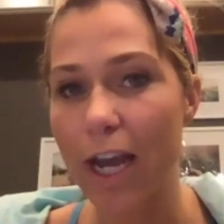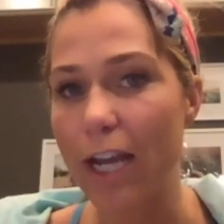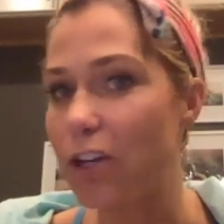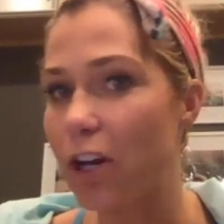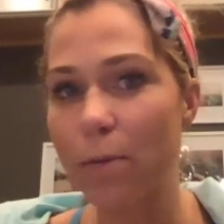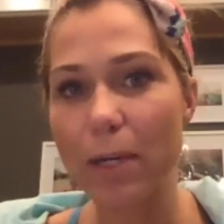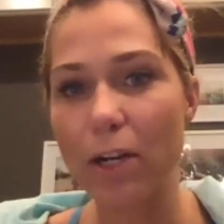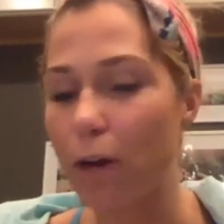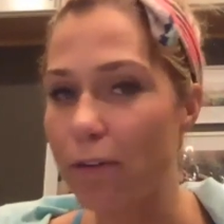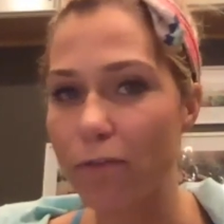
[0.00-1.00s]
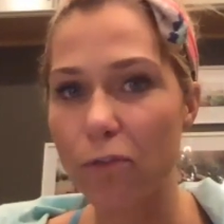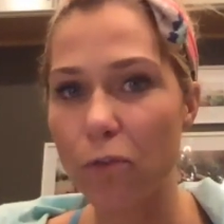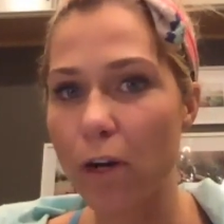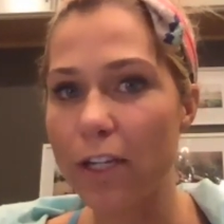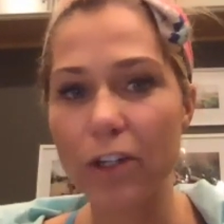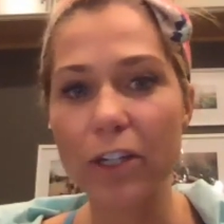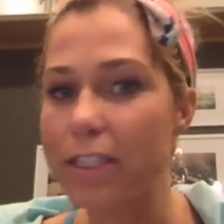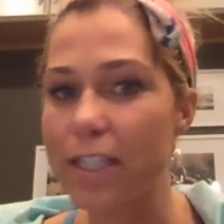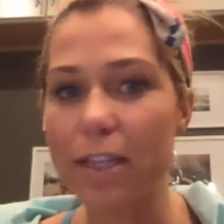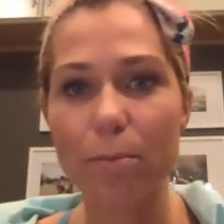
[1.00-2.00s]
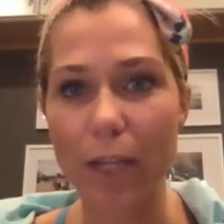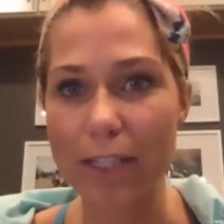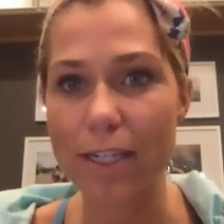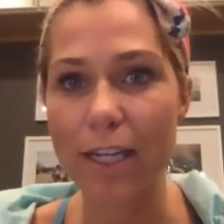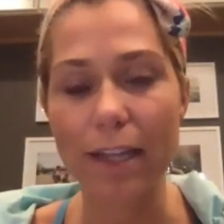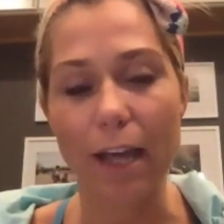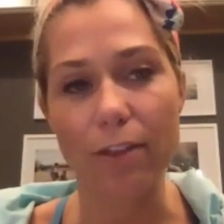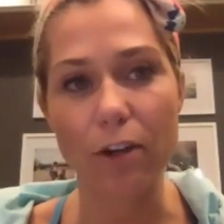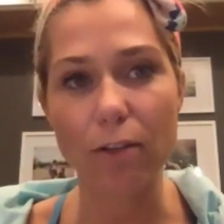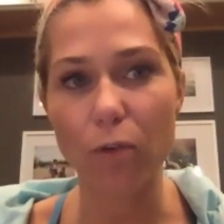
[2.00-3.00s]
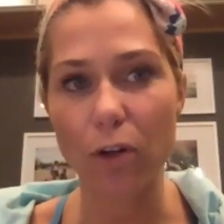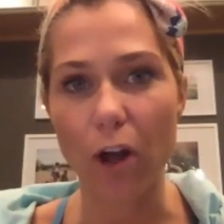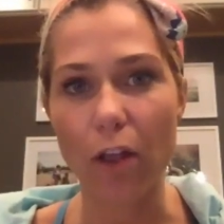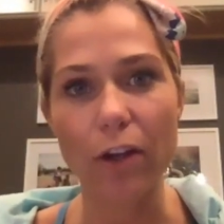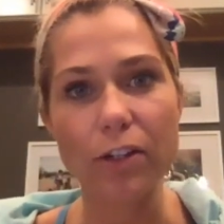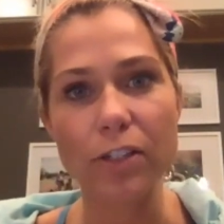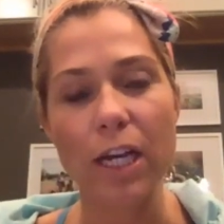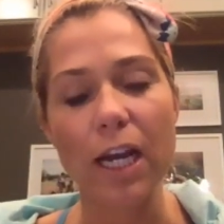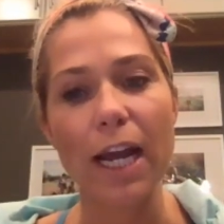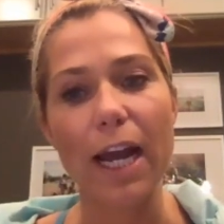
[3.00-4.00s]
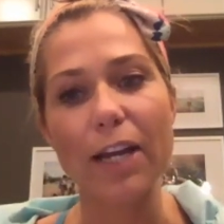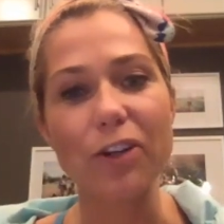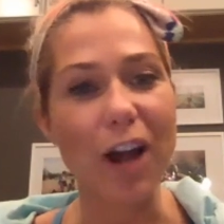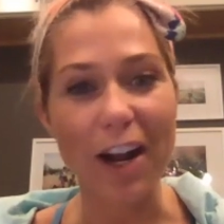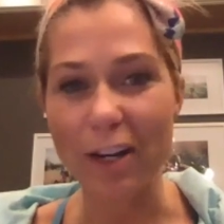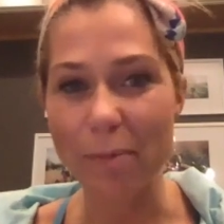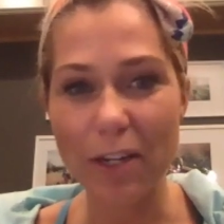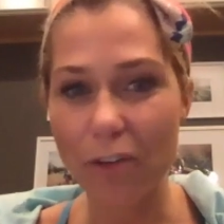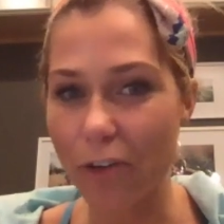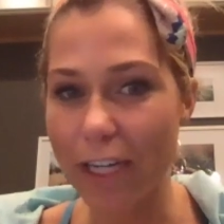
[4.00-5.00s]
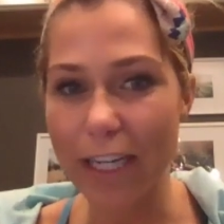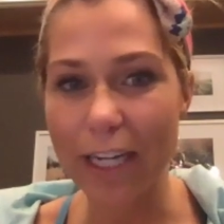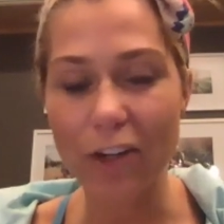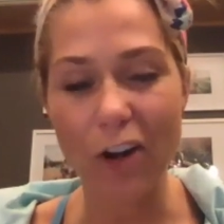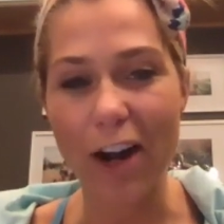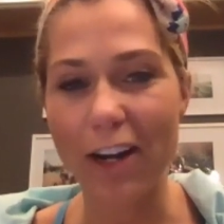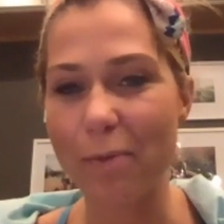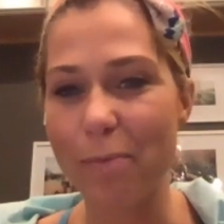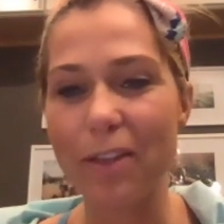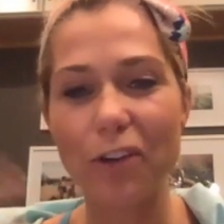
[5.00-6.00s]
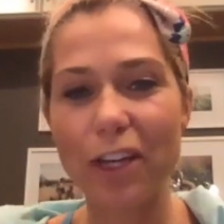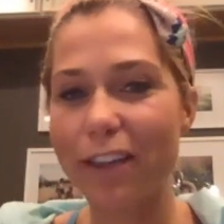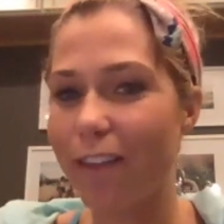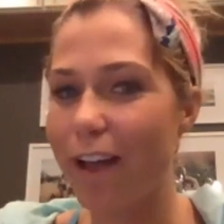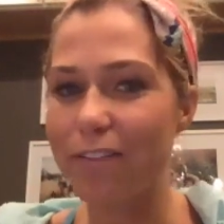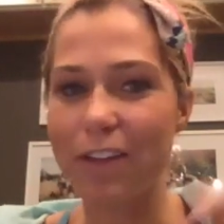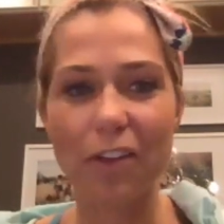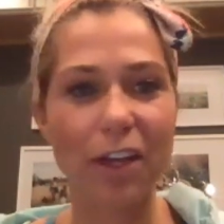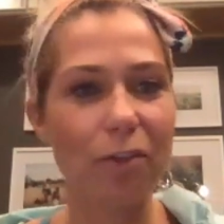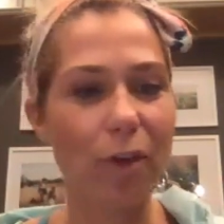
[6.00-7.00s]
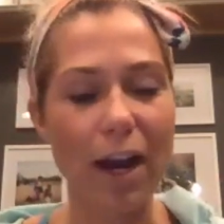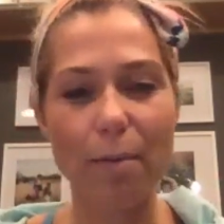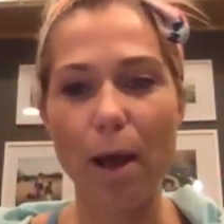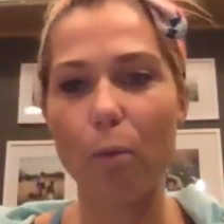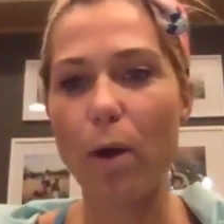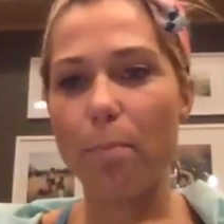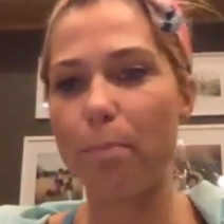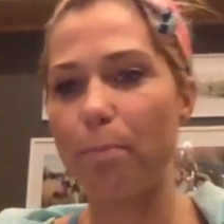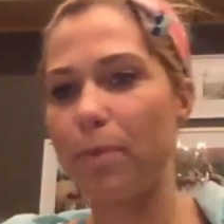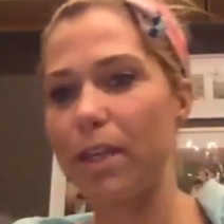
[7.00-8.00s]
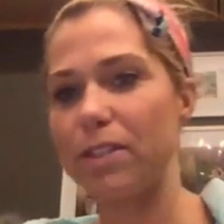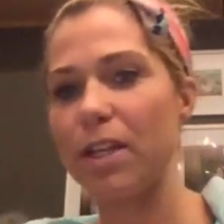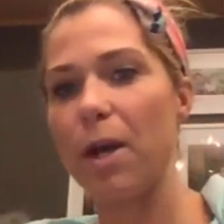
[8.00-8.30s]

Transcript: and you're going to be grateful for it, and you're going to see the blessing in that $34, and you're not going to be greedy, and you're not going to be looking left and looking right about what this